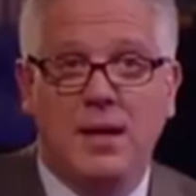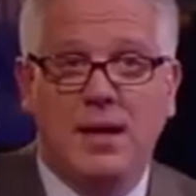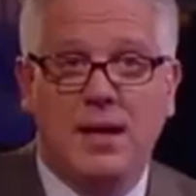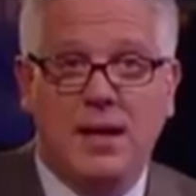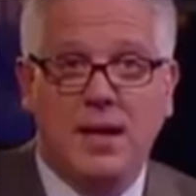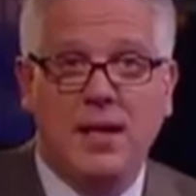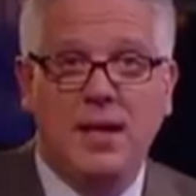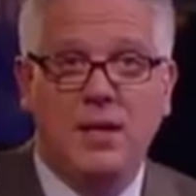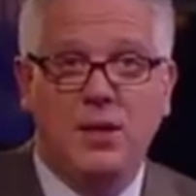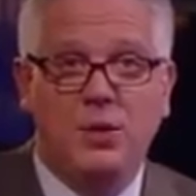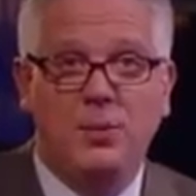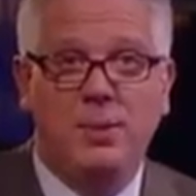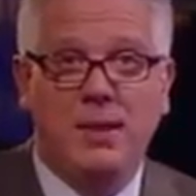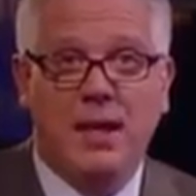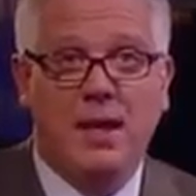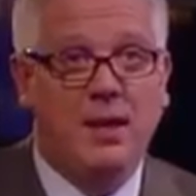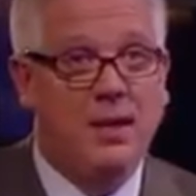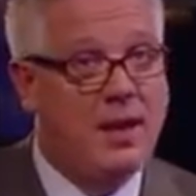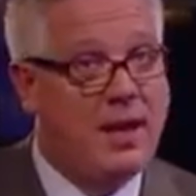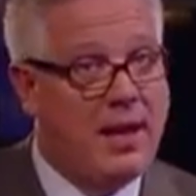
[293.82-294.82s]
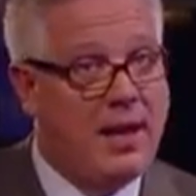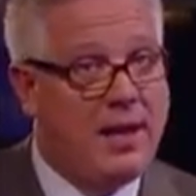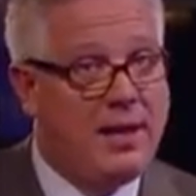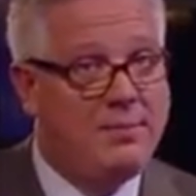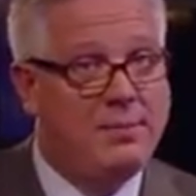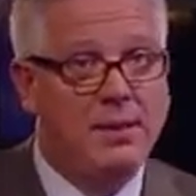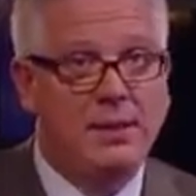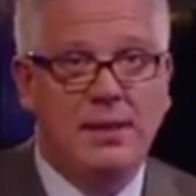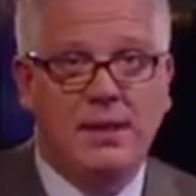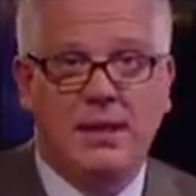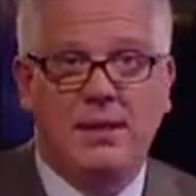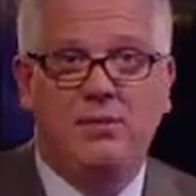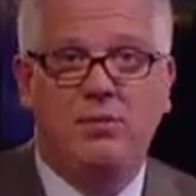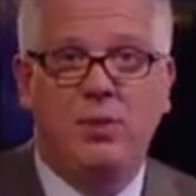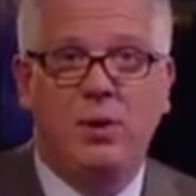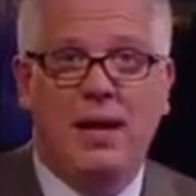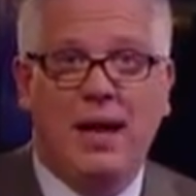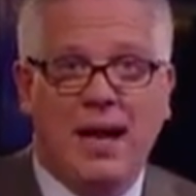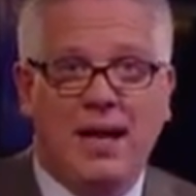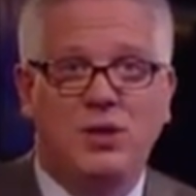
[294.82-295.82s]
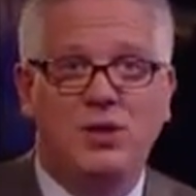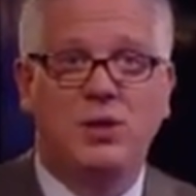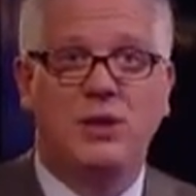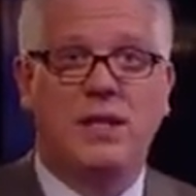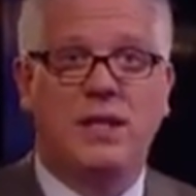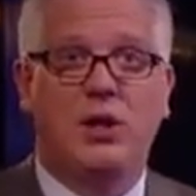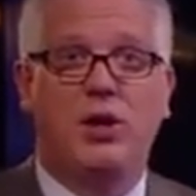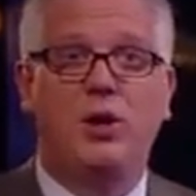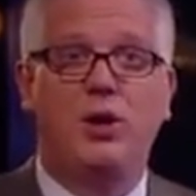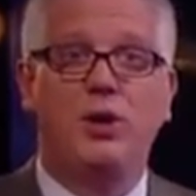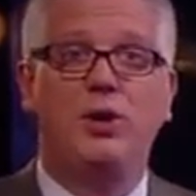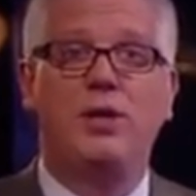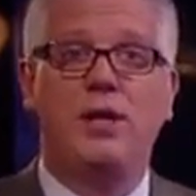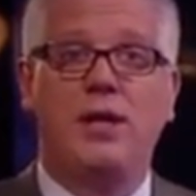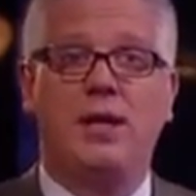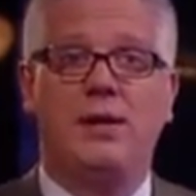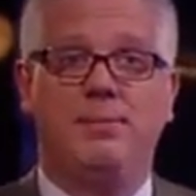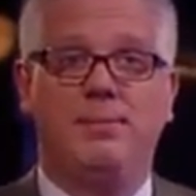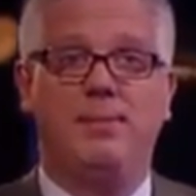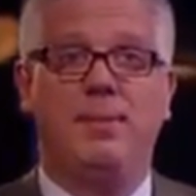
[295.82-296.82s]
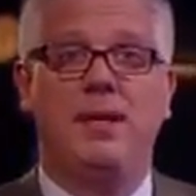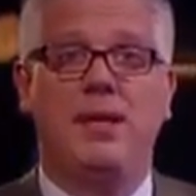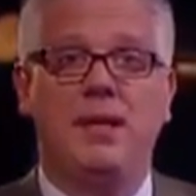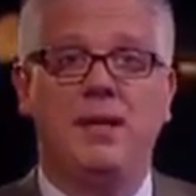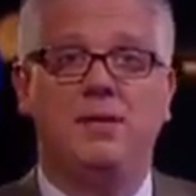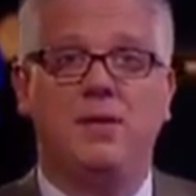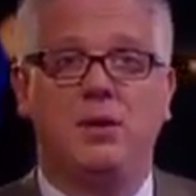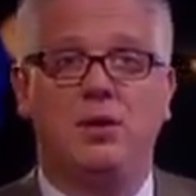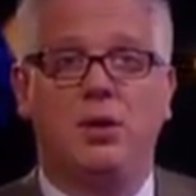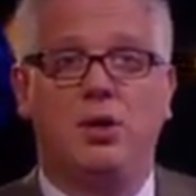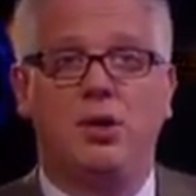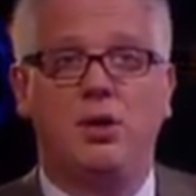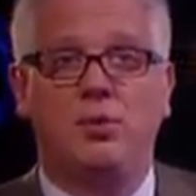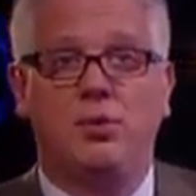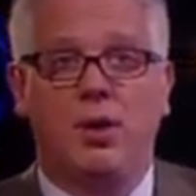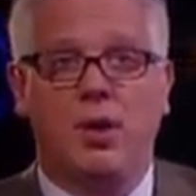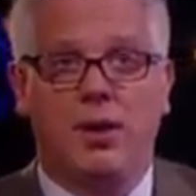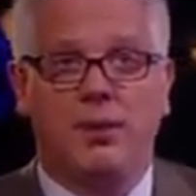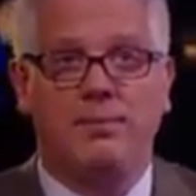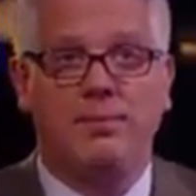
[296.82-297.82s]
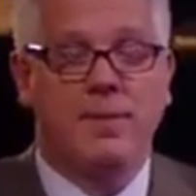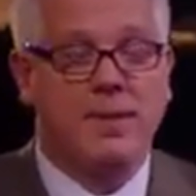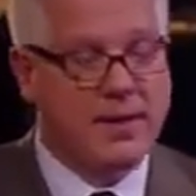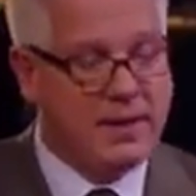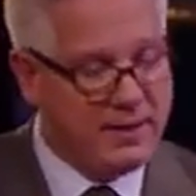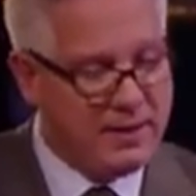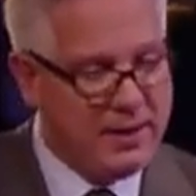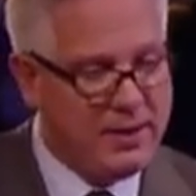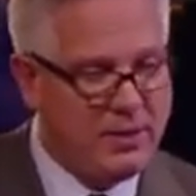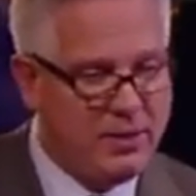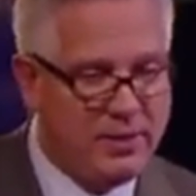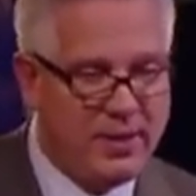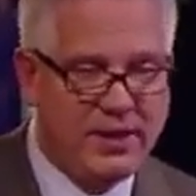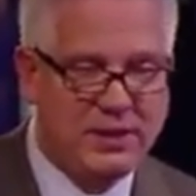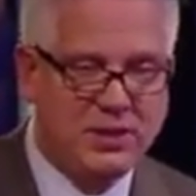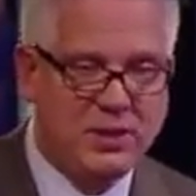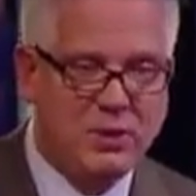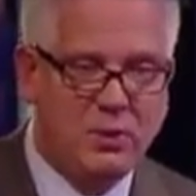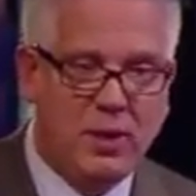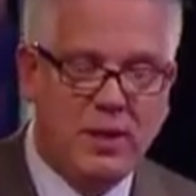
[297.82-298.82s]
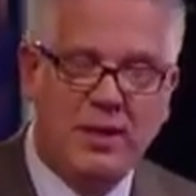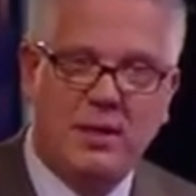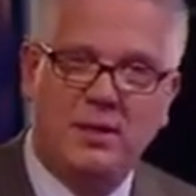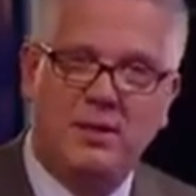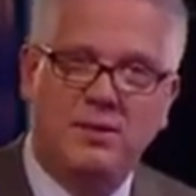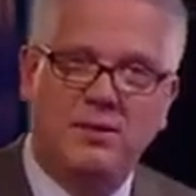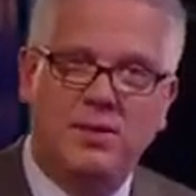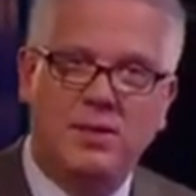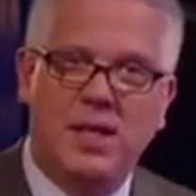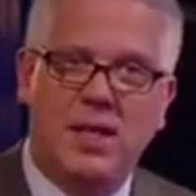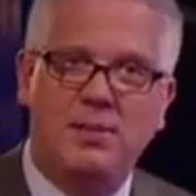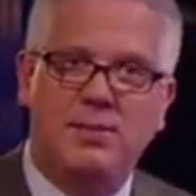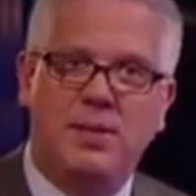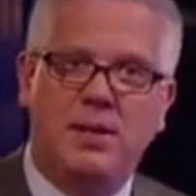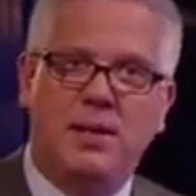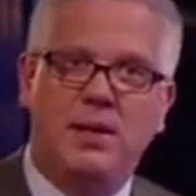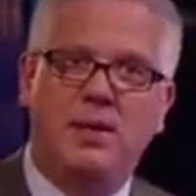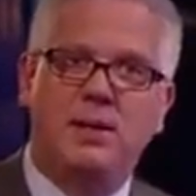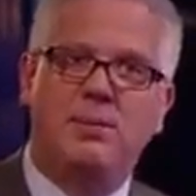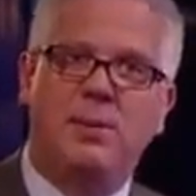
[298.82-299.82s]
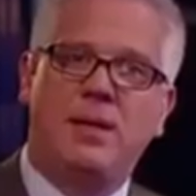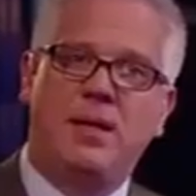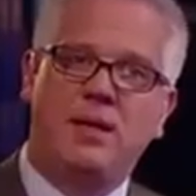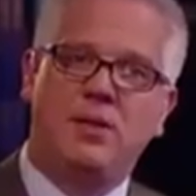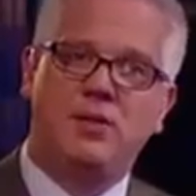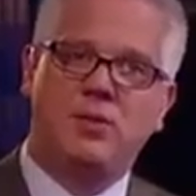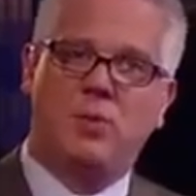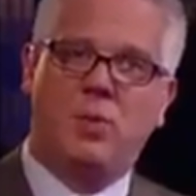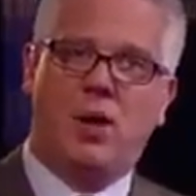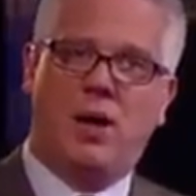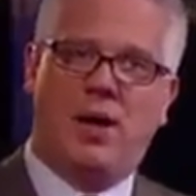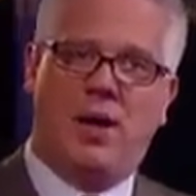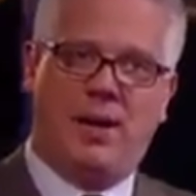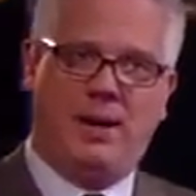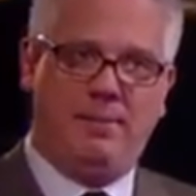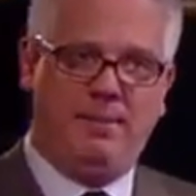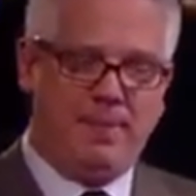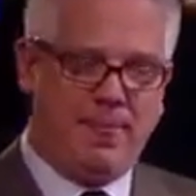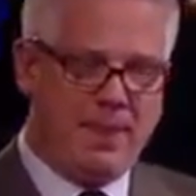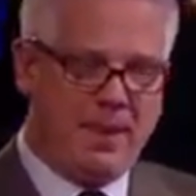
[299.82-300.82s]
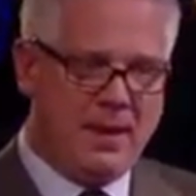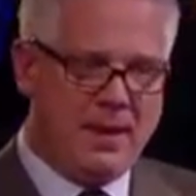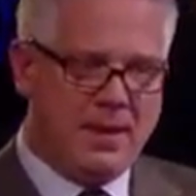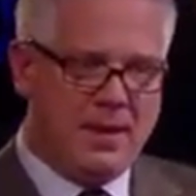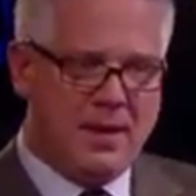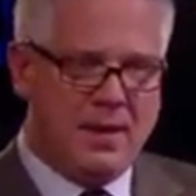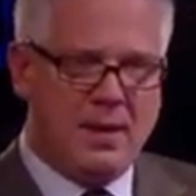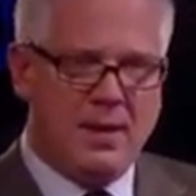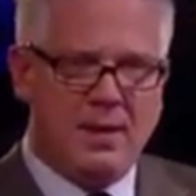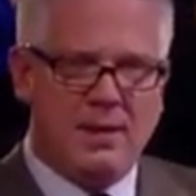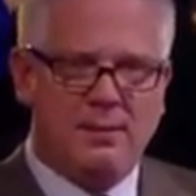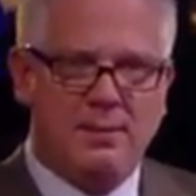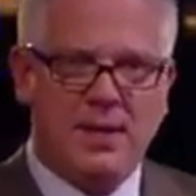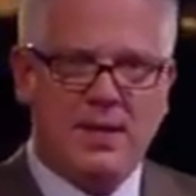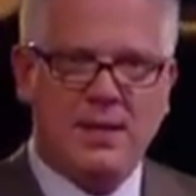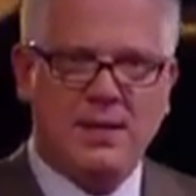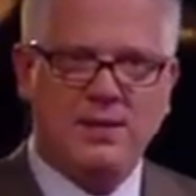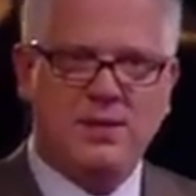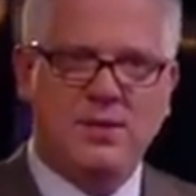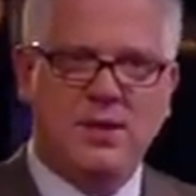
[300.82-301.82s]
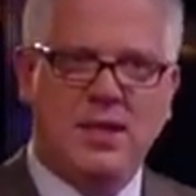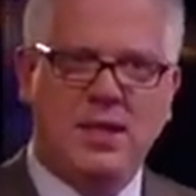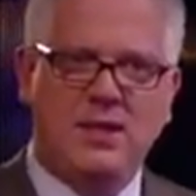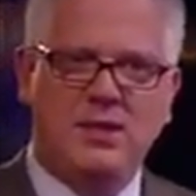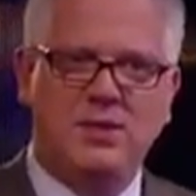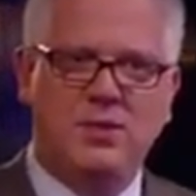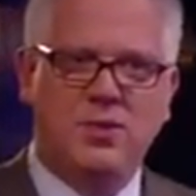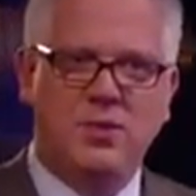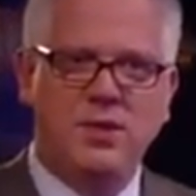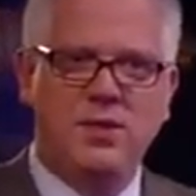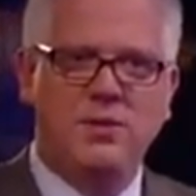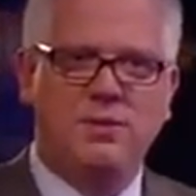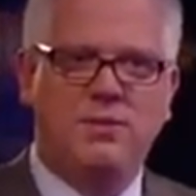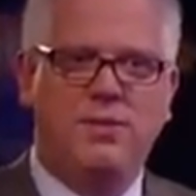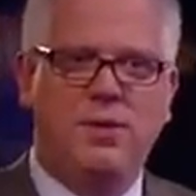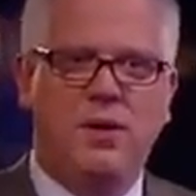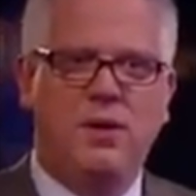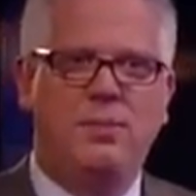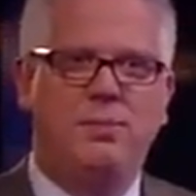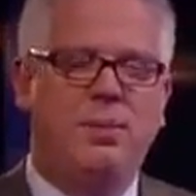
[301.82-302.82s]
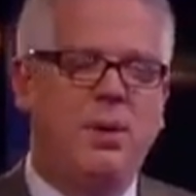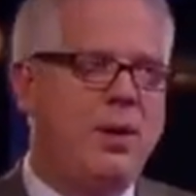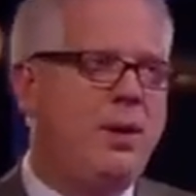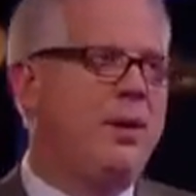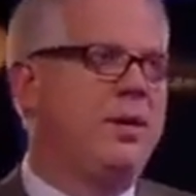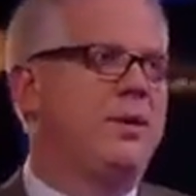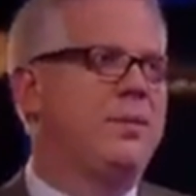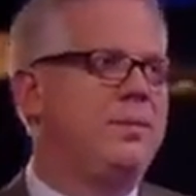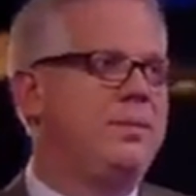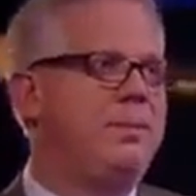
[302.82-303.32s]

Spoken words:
Getting UBL, I believe, will actually hurt him in the long run. Now, I know that's quite a statement here, but here's why. Because it's going to fall apart.